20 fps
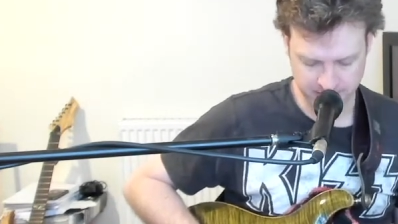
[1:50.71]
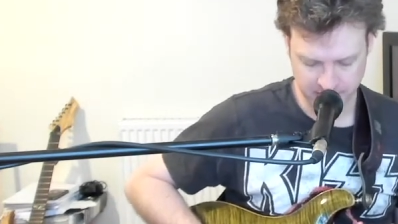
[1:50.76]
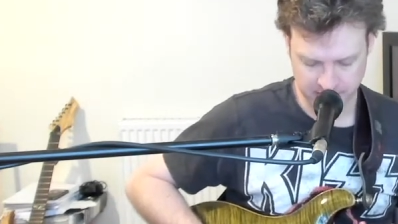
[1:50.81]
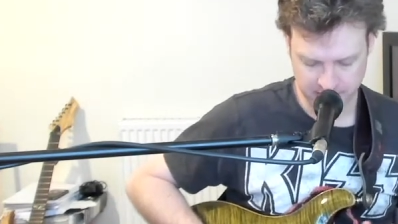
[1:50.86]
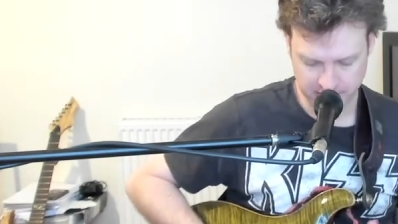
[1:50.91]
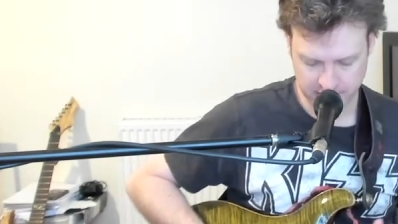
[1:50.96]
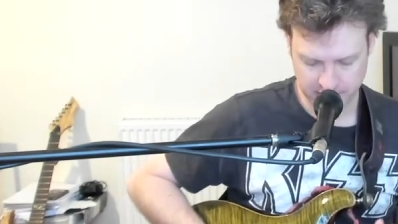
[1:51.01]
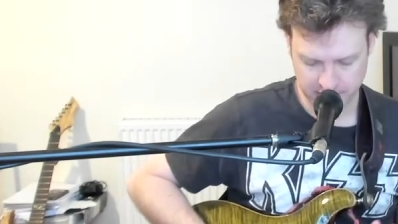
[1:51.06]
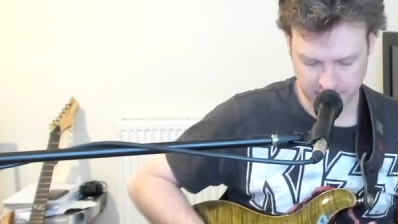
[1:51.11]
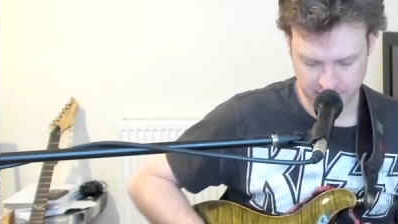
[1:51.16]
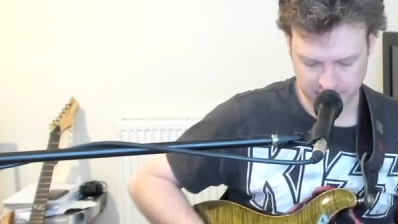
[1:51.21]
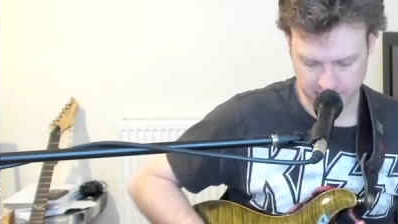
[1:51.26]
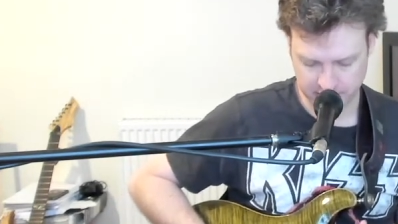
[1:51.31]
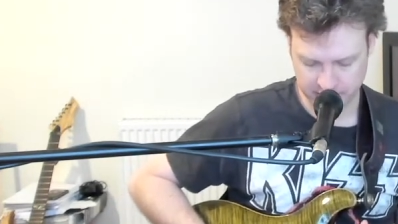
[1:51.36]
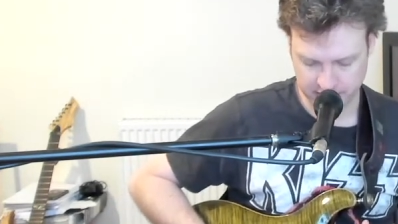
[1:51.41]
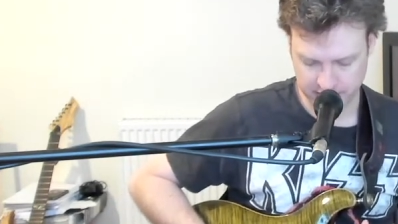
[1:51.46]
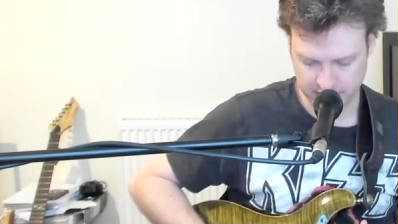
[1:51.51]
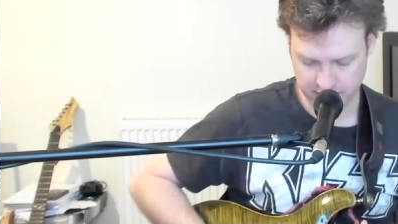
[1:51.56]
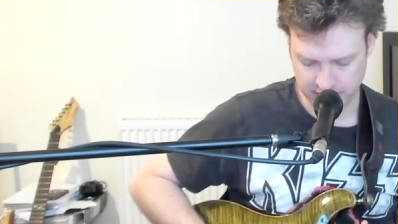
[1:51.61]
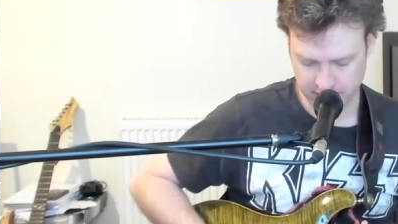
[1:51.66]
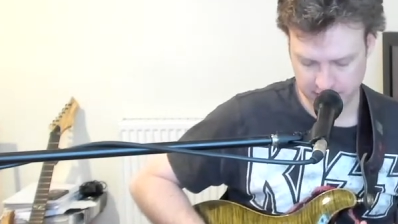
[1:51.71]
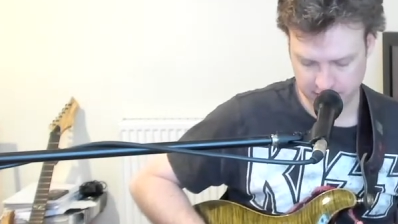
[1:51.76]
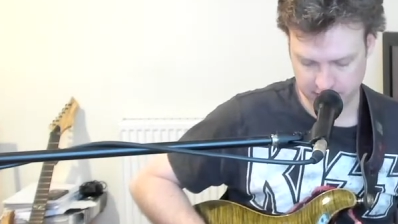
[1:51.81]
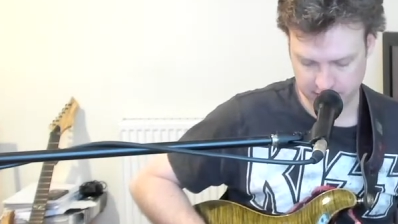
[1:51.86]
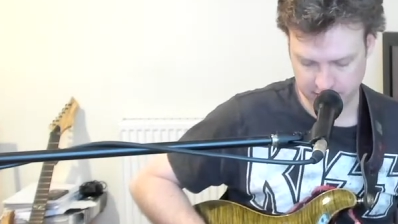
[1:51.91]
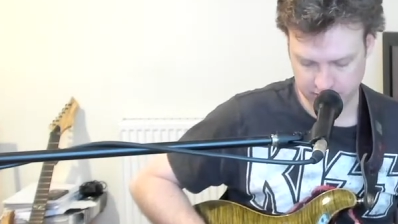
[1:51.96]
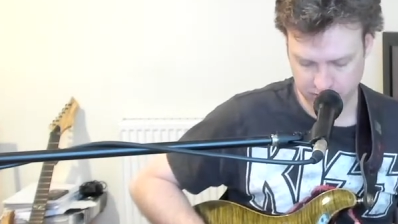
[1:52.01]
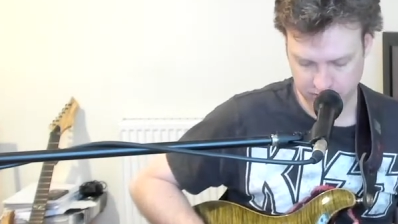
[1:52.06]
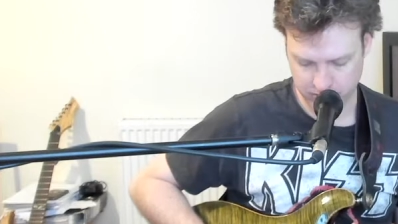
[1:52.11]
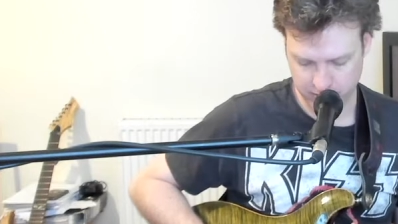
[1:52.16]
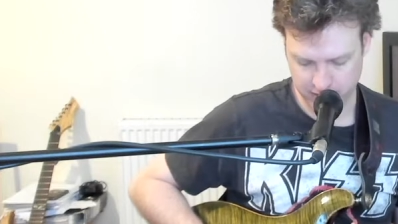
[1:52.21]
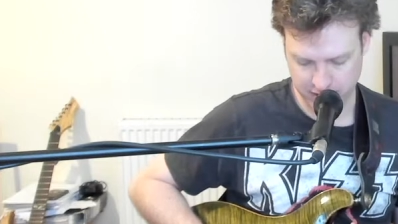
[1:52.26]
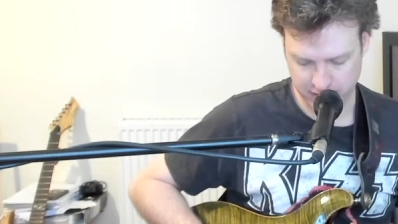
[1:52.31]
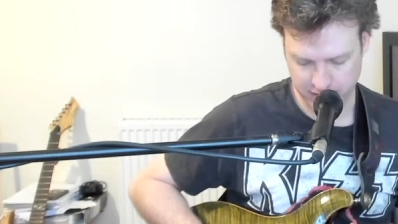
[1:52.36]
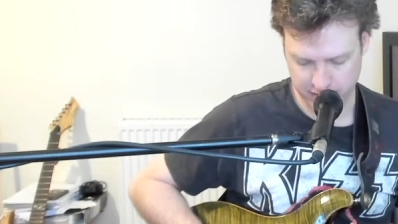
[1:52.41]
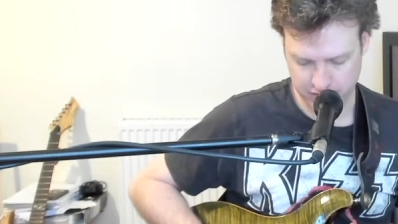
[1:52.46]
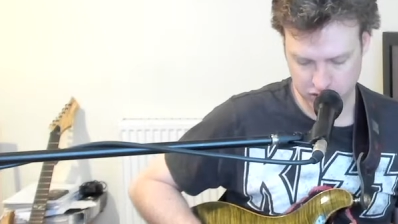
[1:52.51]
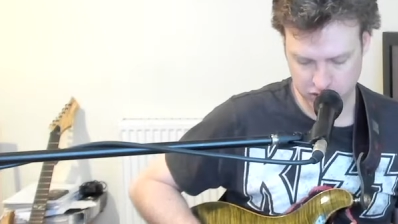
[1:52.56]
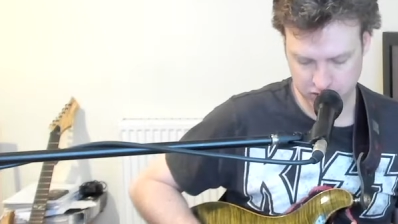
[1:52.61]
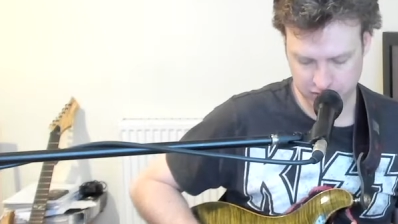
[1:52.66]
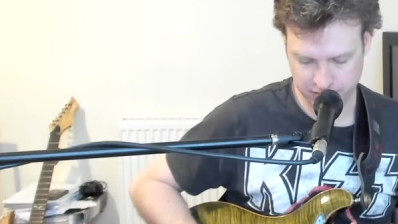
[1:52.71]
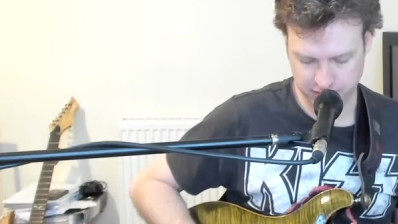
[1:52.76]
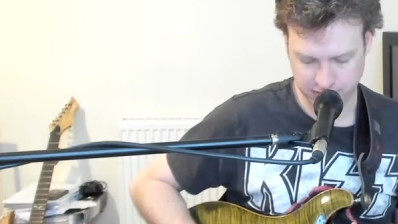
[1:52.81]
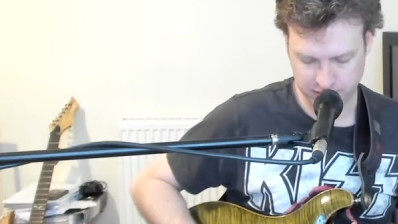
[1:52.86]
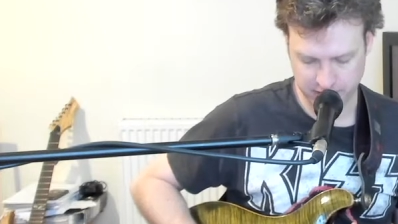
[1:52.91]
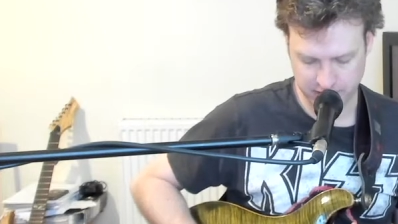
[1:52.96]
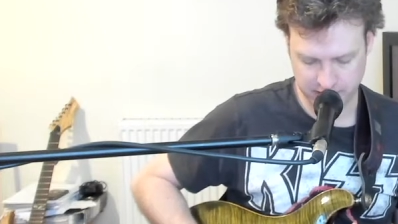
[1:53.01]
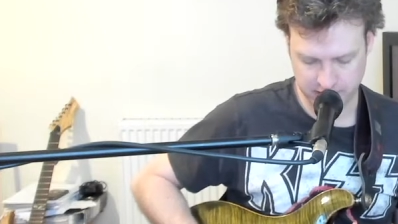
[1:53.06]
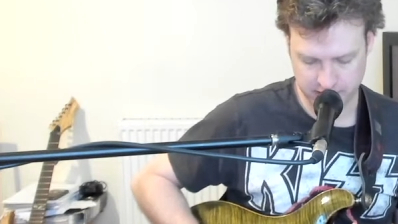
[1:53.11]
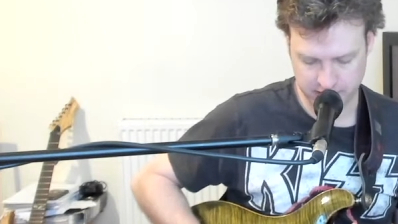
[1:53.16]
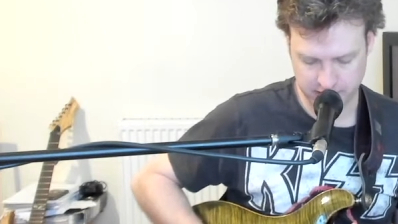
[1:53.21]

at the 21st fret.